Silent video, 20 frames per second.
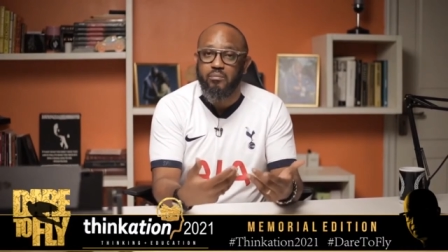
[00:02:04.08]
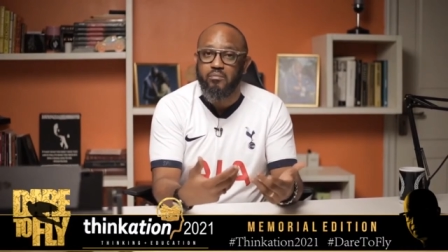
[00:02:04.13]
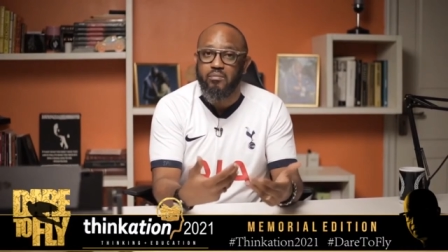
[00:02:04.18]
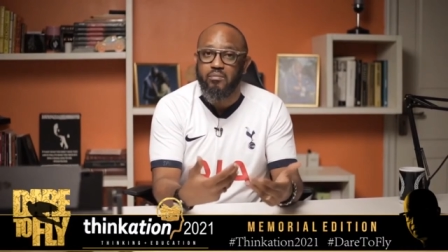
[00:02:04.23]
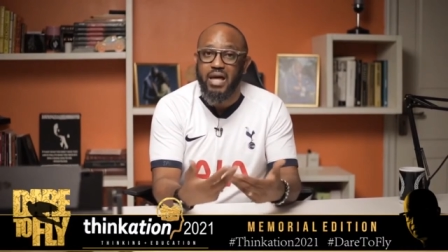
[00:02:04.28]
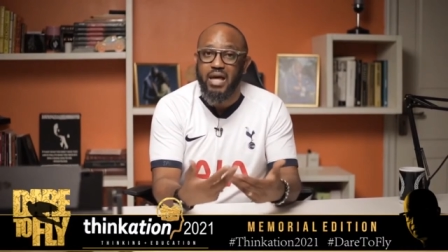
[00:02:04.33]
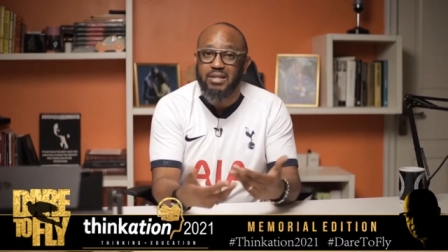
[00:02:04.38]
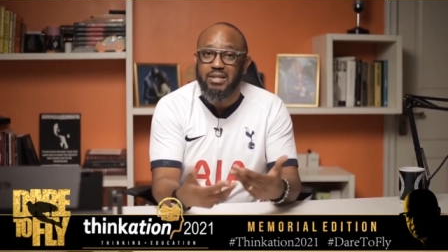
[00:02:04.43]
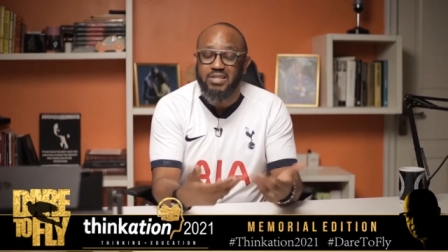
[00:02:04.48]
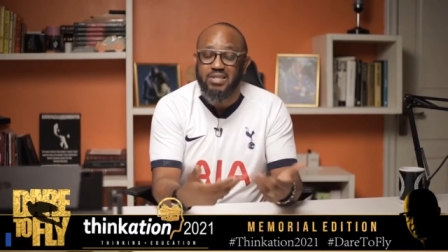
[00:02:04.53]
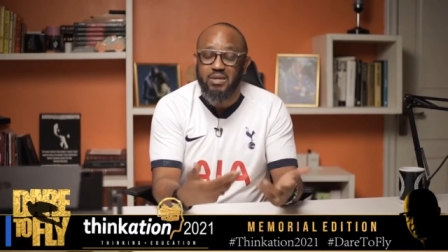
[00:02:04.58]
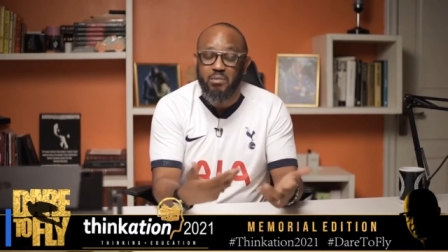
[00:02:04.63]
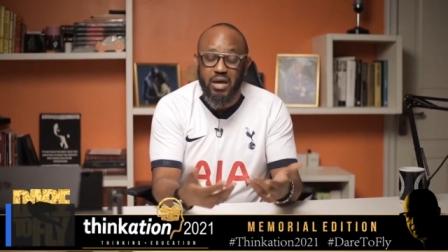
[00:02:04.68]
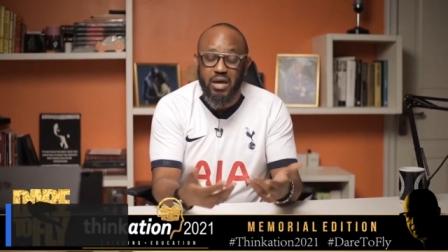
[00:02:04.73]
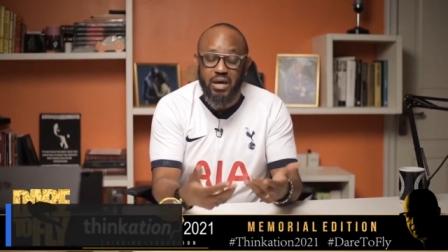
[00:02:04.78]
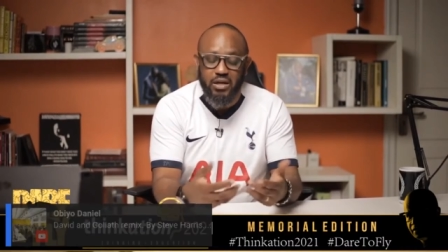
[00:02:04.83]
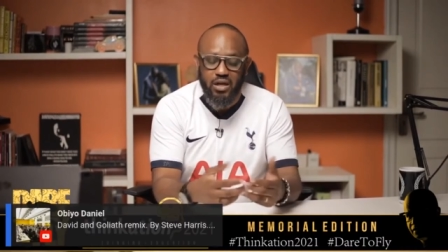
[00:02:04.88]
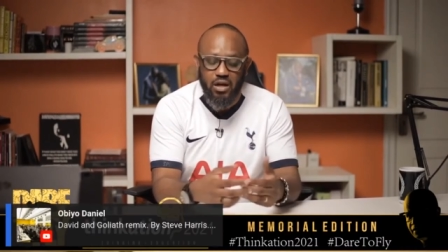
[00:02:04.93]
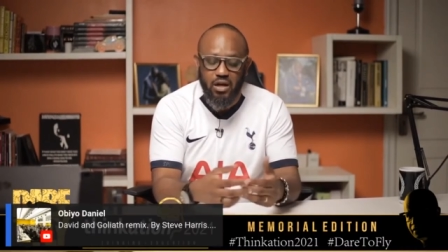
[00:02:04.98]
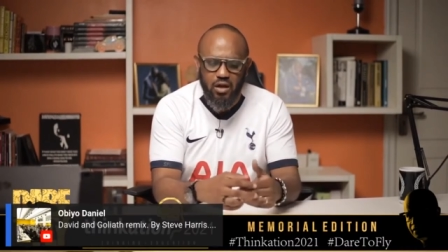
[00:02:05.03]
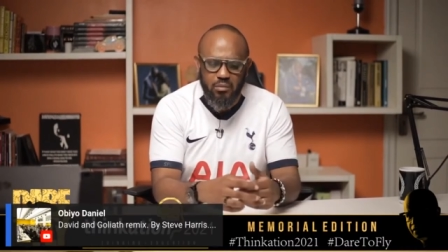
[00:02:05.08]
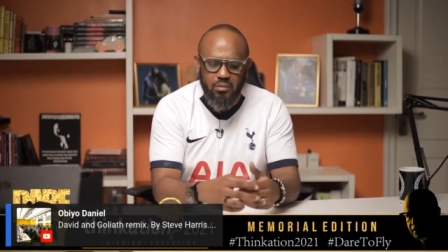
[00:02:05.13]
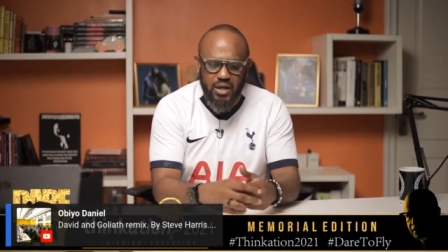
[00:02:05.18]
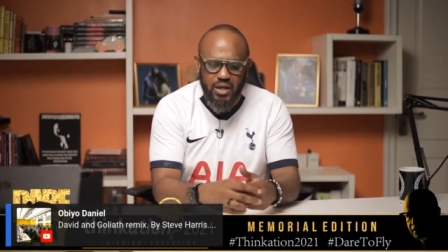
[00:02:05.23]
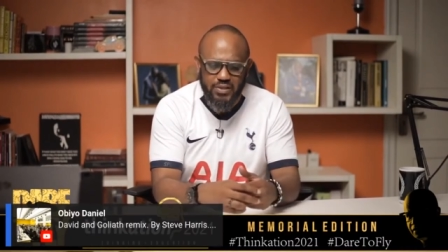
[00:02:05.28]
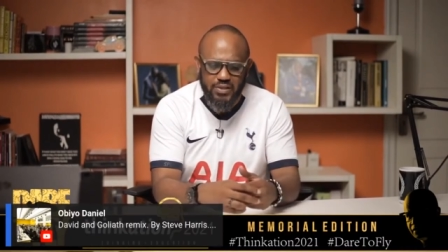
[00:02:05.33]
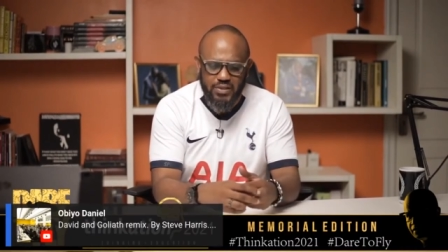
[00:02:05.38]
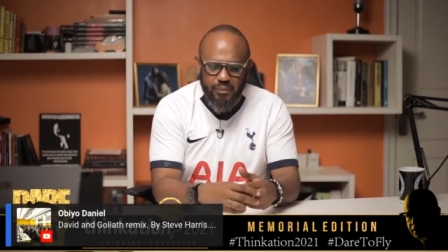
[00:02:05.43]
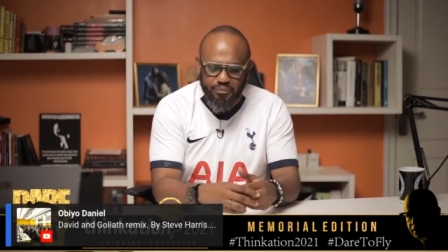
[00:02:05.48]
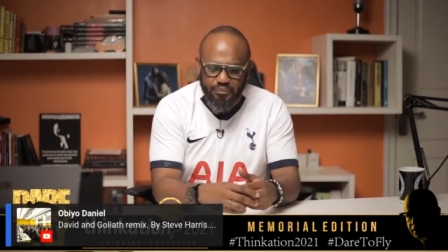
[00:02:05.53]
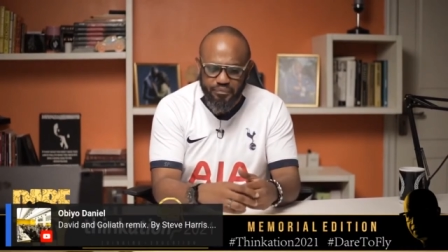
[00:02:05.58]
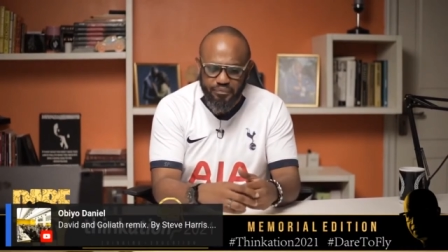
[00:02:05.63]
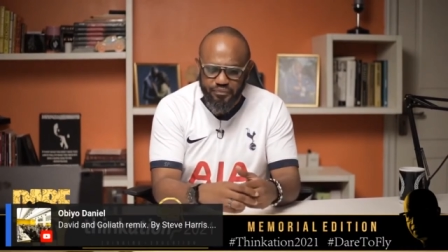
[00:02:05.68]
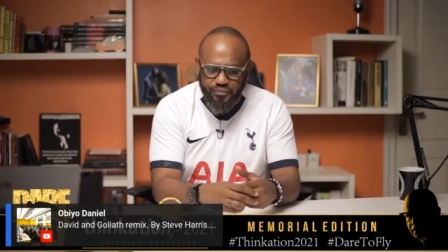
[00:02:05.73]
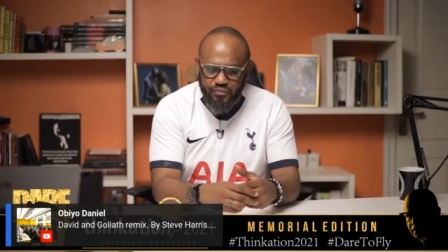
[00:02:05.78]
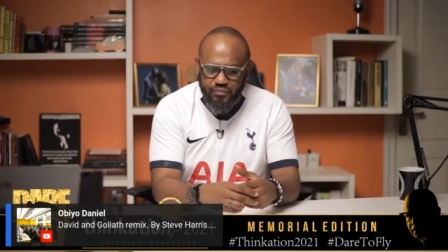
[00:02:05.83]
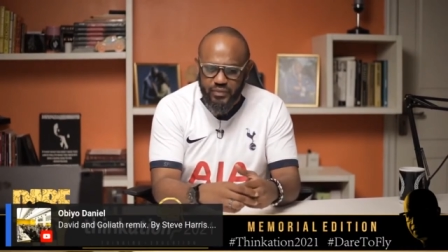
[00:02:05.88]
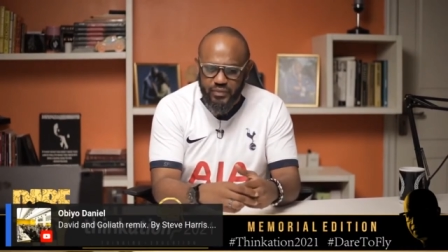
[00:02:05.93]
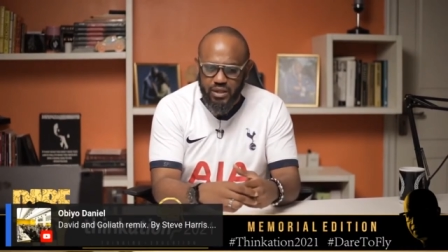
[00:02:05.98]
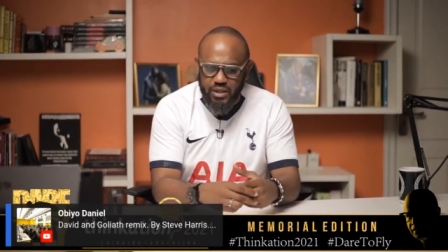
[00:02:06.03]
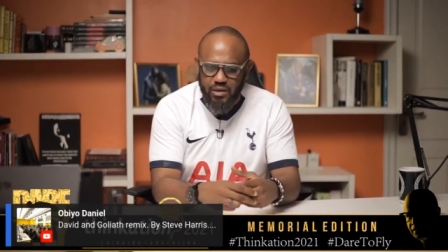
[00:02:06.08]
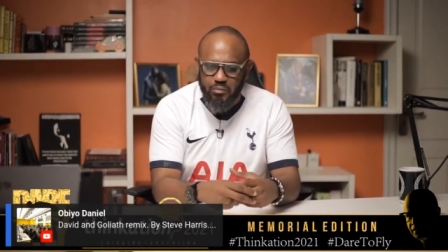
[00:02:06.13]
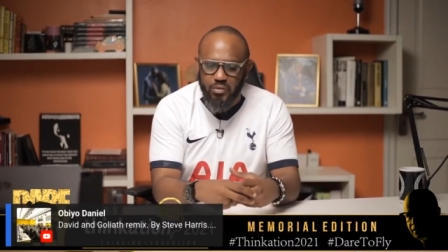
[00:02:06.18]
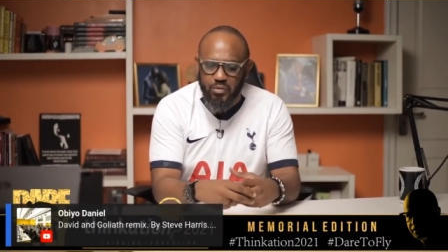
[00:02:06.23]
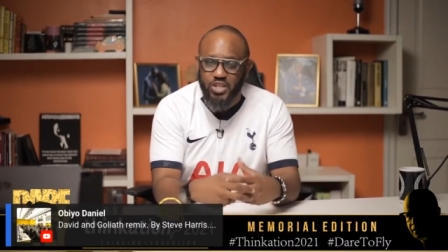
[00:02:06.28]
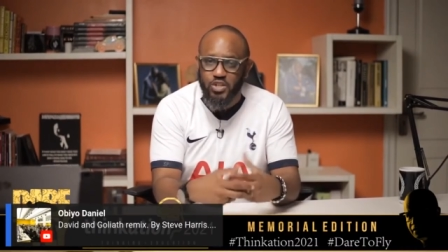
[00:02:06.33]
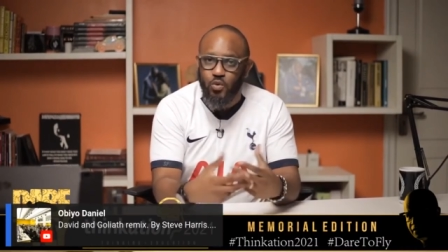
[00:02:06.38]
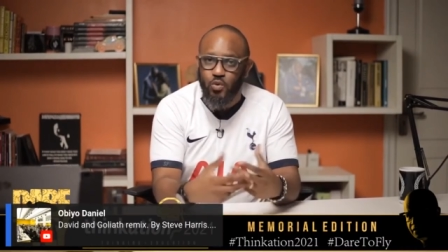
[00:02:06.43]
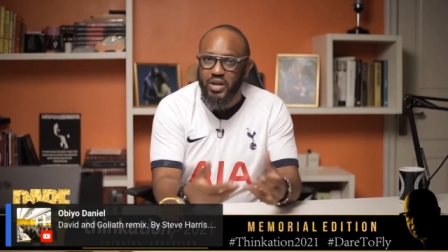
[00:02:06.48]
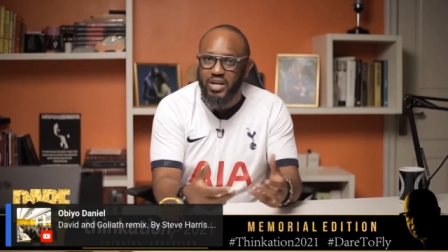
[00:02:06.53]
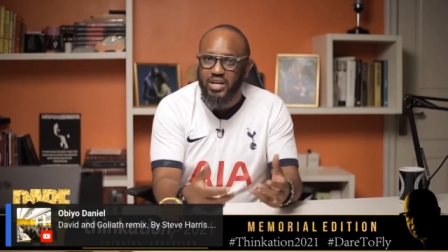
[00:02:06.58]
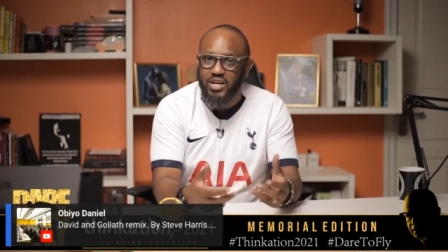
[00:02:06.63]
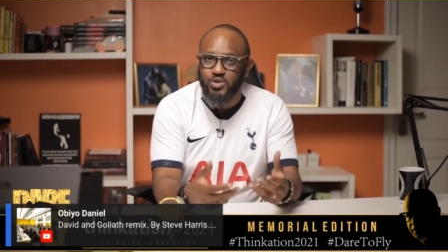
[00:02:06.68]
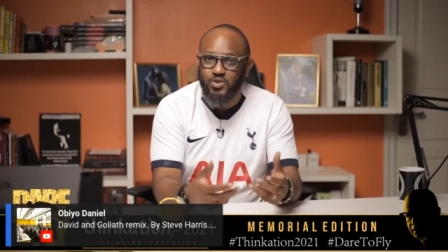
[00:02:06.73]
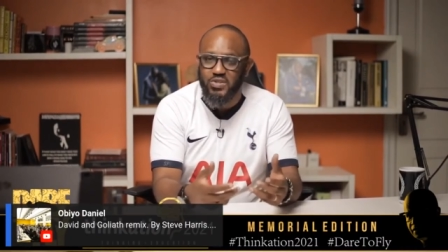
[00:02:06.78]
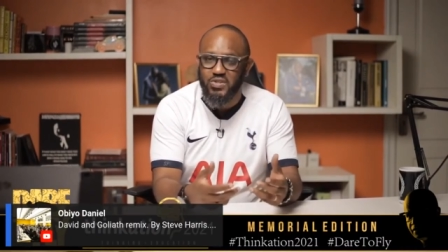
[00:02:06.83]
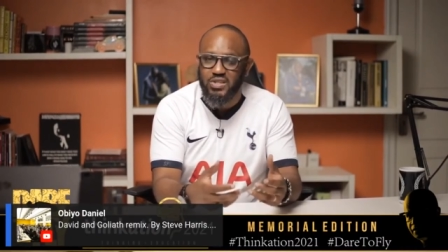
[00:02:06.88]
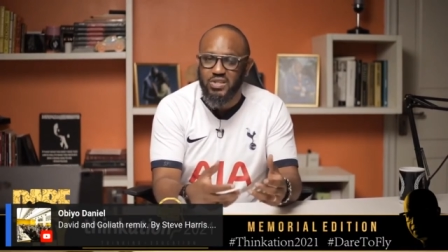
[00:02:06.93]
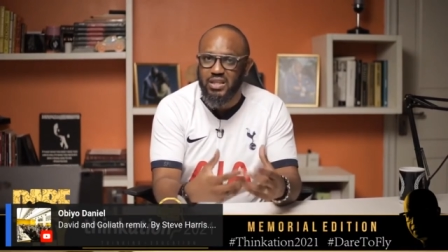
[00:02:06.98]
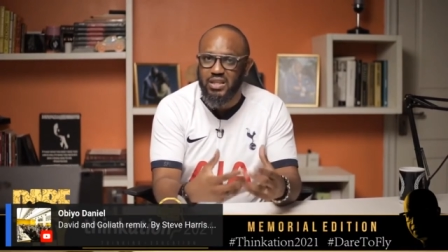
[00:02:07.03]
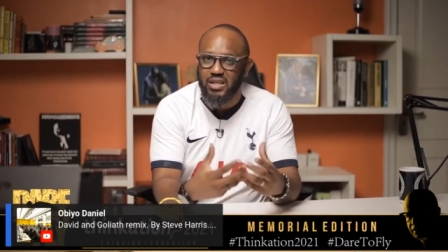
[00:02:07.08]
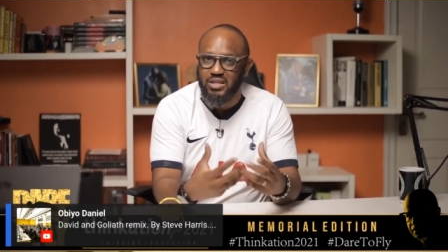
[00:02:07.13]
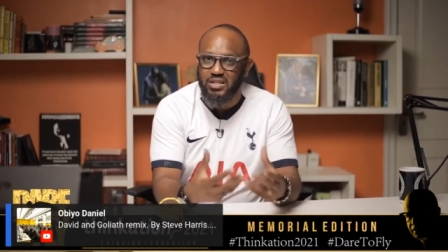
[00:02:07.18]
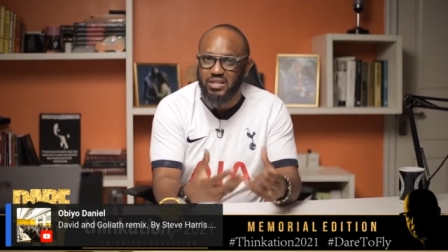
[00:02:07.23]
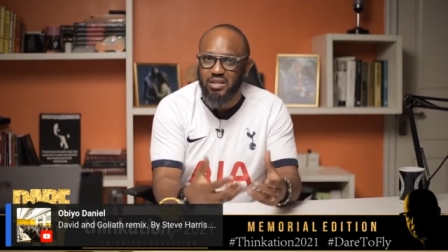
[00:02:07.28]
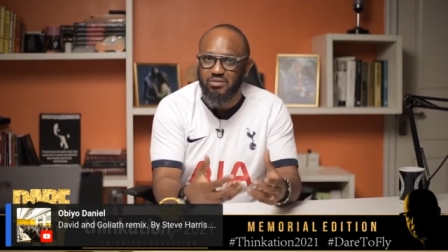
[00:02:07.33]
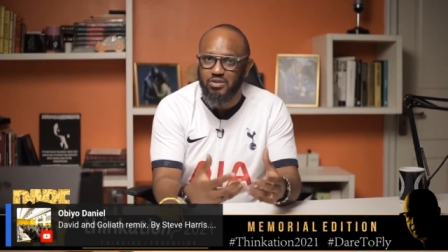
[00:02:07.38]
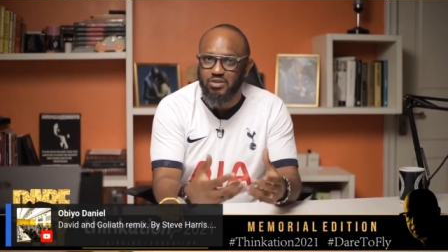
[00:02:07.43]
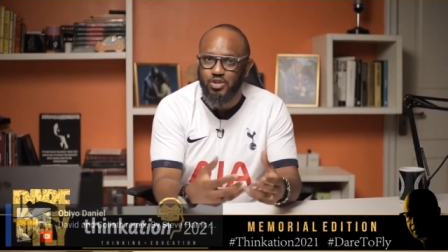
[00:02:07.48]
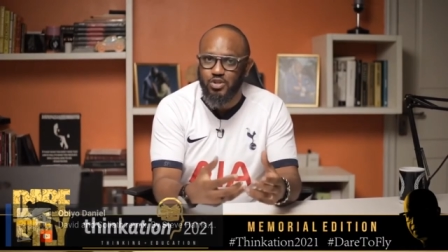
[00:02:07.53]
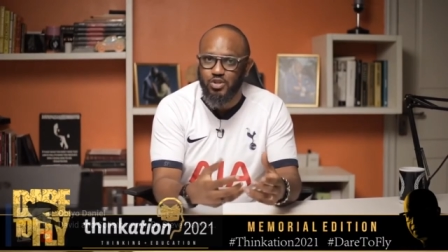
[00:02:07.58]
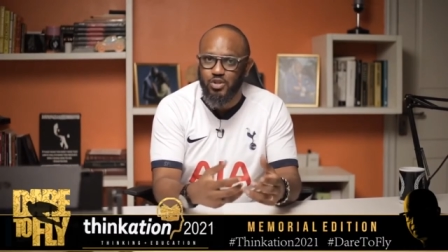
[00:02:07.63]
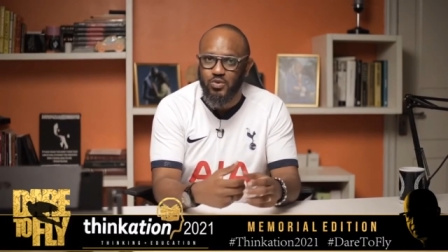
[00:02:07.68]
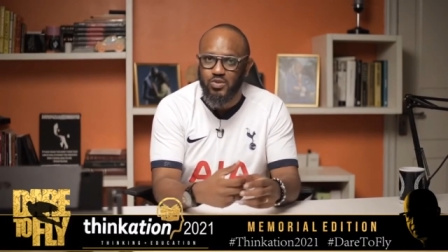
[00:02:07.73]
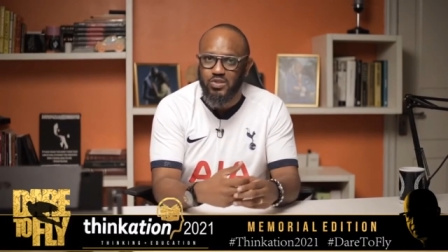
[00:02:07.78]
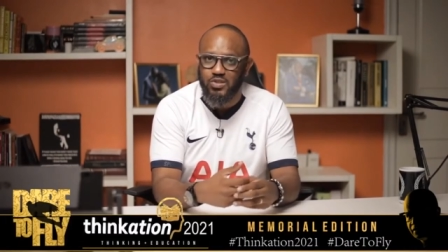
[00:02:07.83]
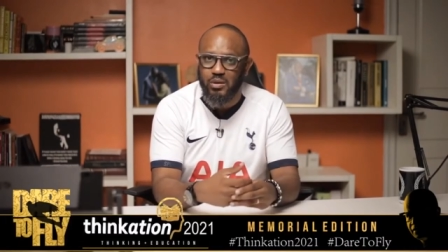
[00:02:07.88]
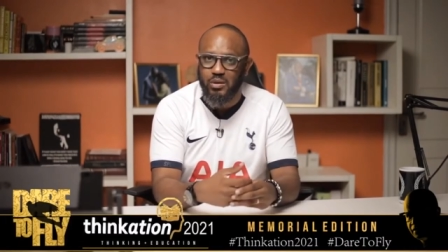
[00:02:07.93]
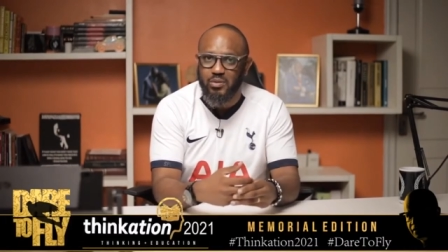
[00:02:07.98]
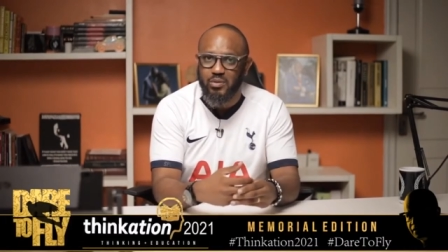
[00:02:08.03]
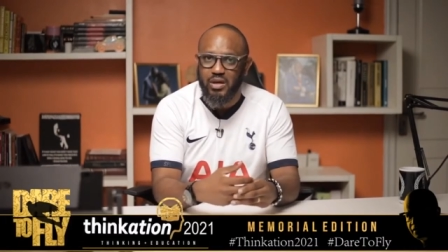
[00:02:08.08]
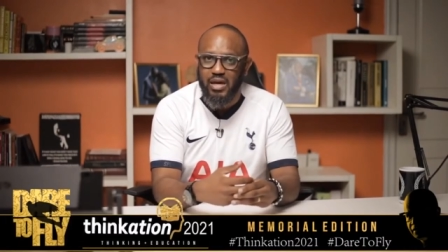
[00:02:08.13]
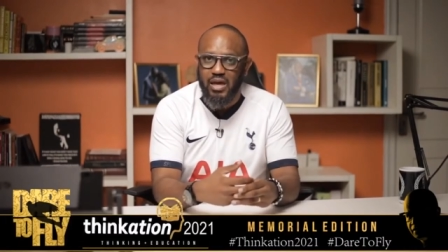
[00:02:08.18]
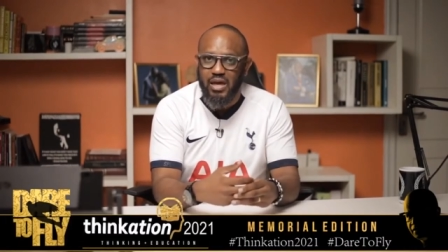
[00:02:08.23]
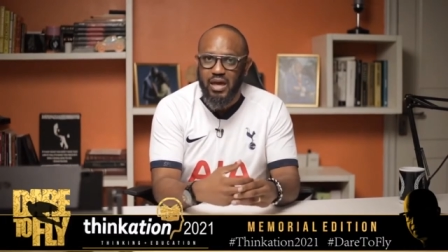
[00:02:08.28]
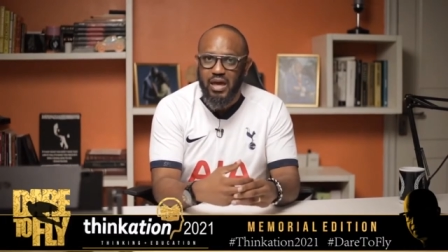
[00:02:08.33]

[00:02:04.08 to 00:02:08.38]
man to man combat. But it's quite interesting that David shows up.